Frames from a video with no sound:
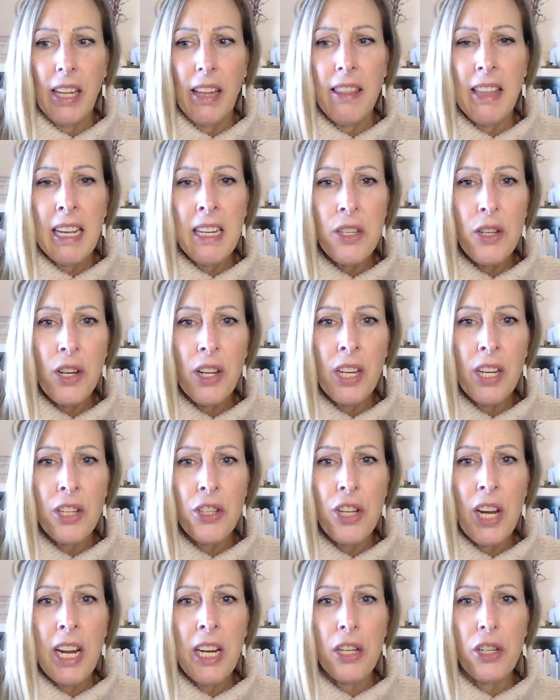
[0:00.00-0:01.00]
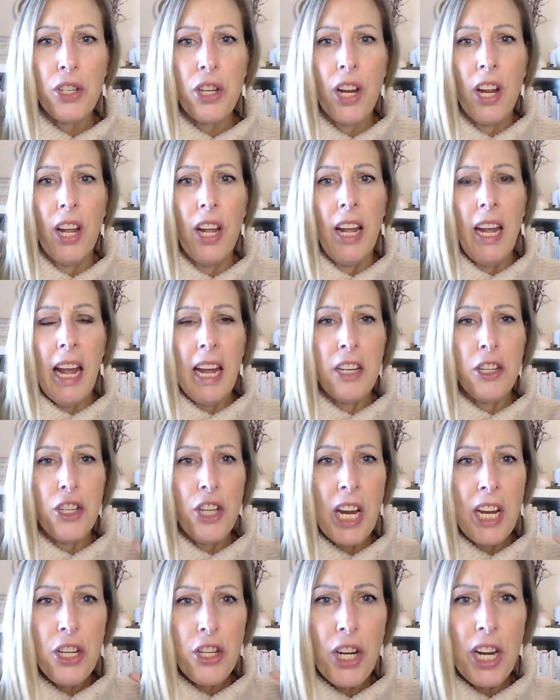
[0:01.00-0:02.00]
Things are going to change, and
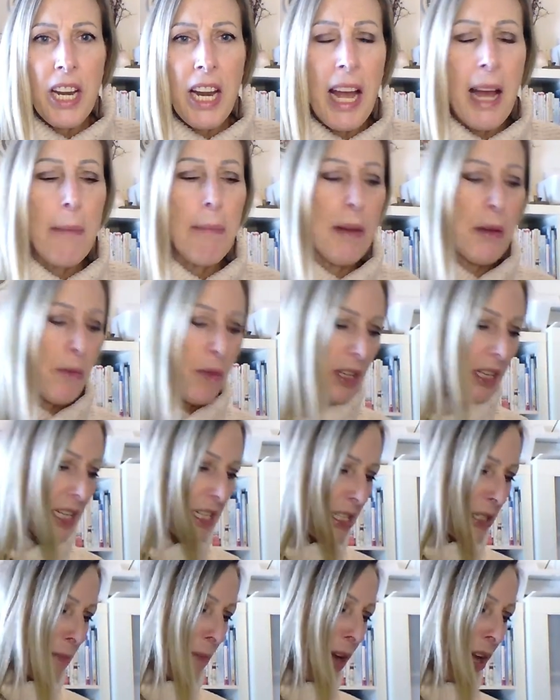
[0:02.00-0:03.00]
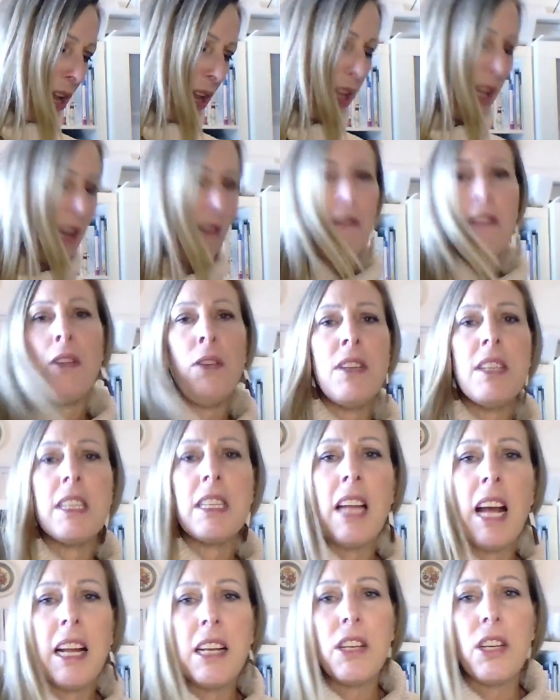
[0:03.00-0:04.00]
change can happen really small. If you
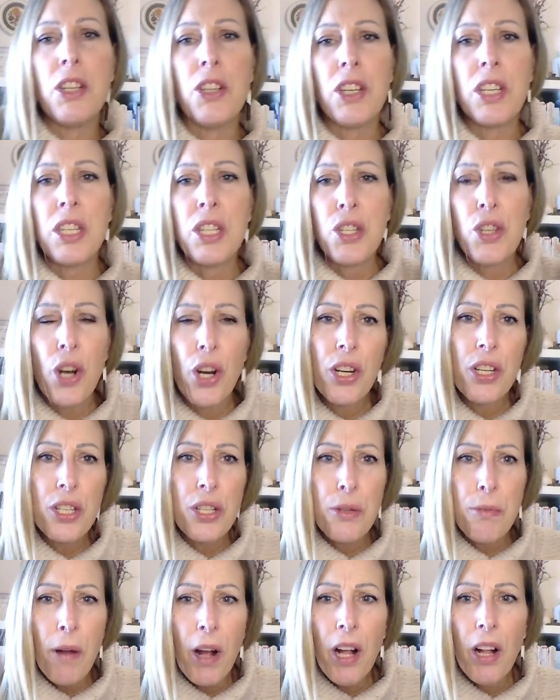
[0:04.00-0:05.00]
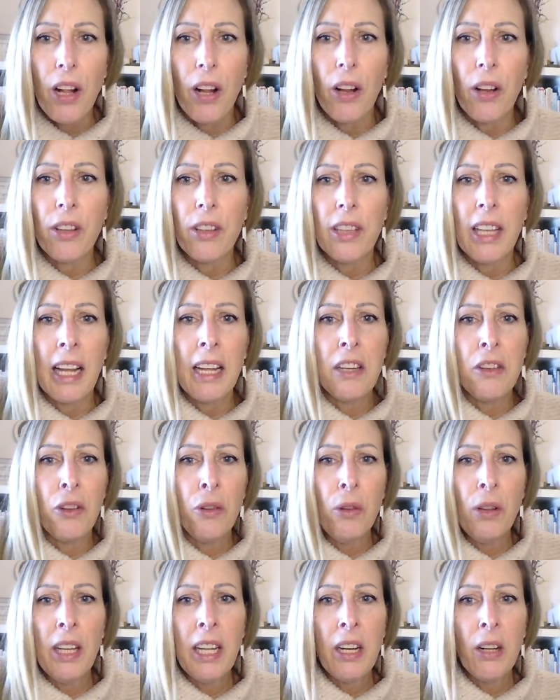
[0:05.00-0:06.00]
decide to just start small, like
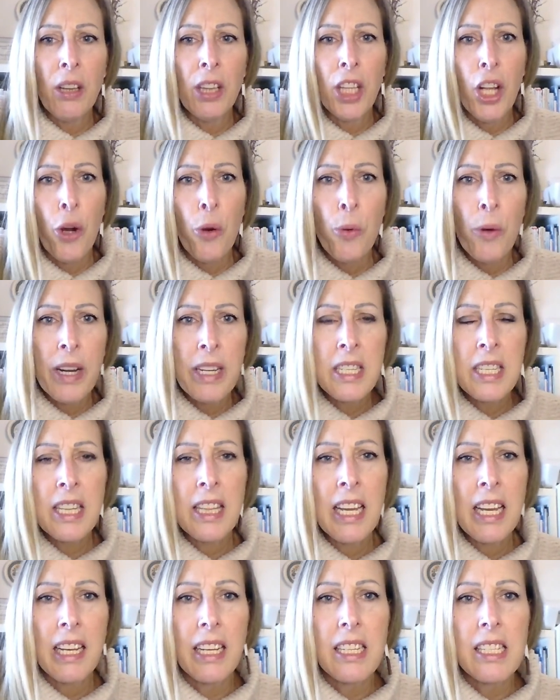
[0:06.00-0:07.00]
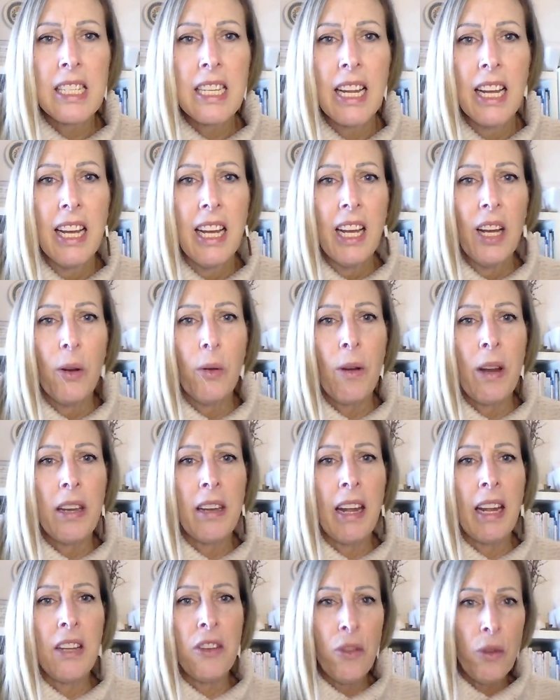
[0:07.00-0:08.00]
do little low risk things one
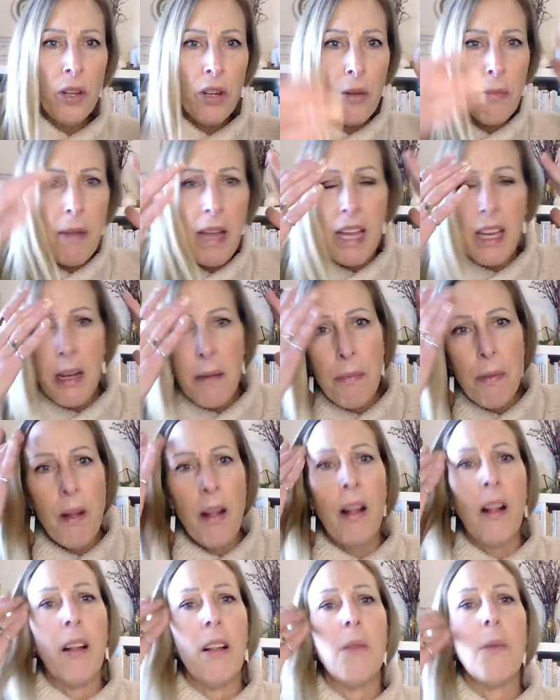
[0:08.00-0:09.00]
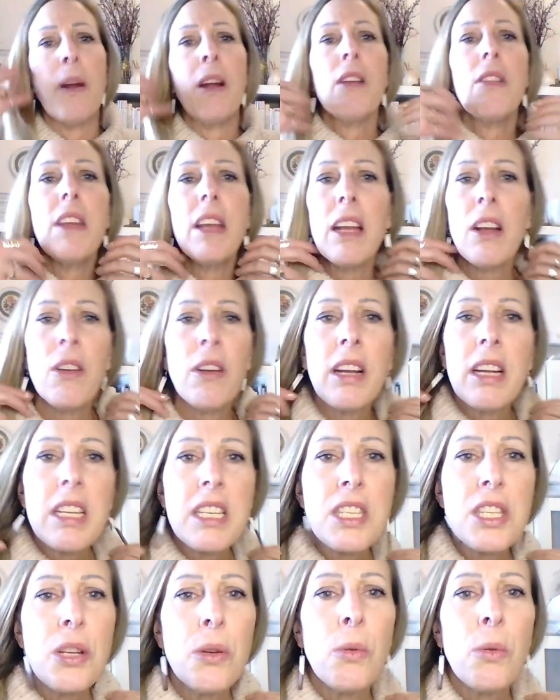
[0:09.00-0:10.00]
day, do your makeup all, wear the
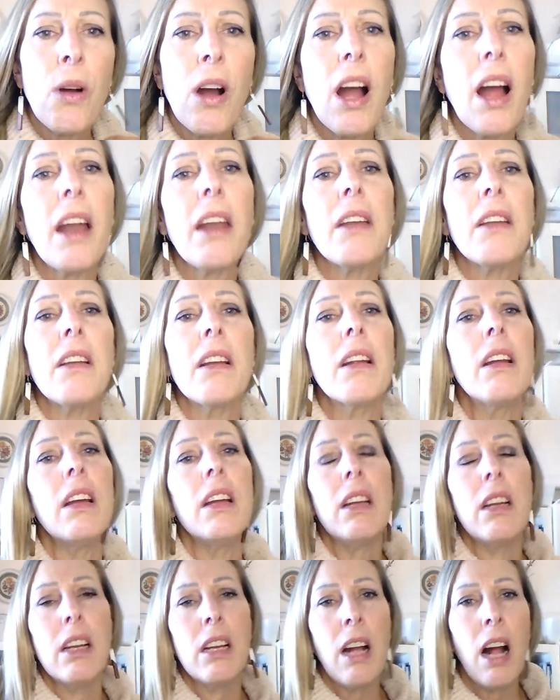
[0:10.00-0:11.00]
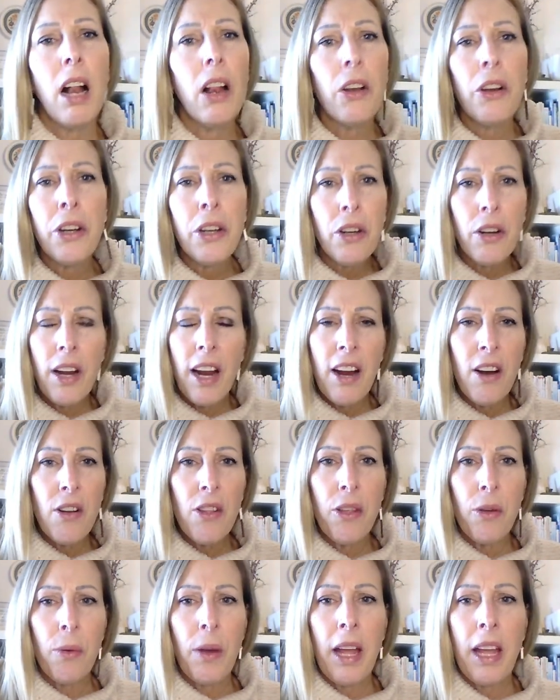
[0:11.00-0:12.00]
earrings you want, color your hair
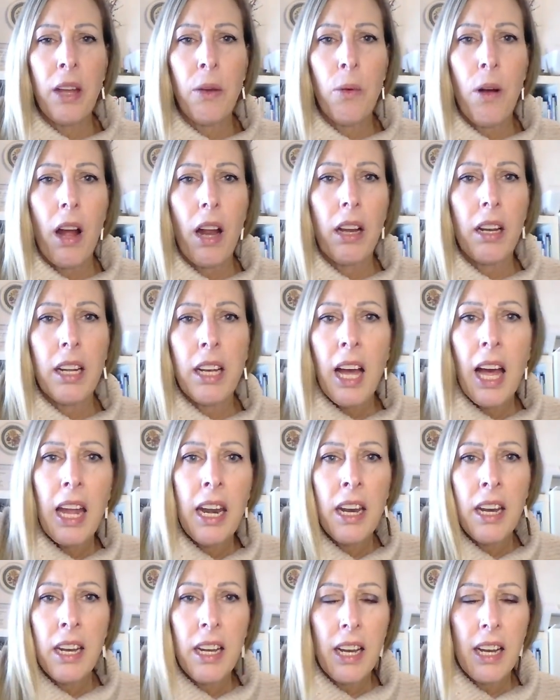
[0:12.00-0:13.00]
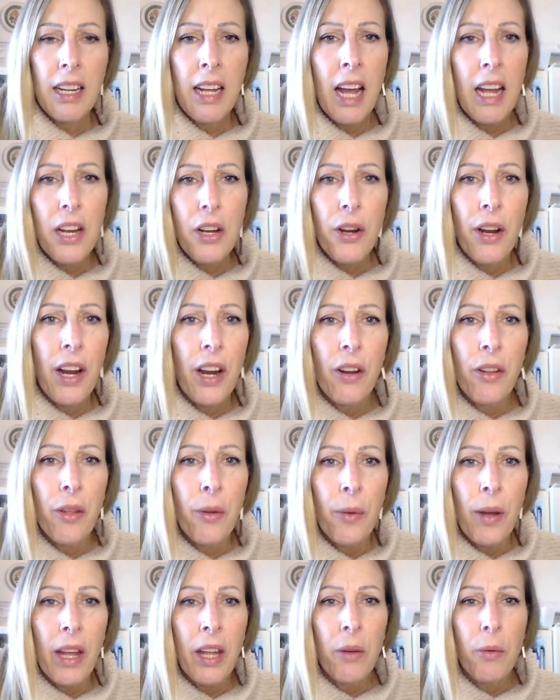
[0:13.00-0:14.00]
the way you want, cut your hair
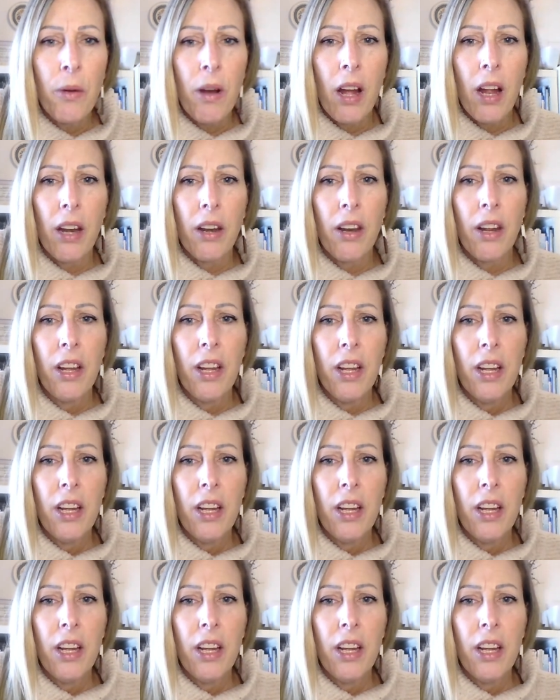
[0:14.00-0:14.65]
the way you want,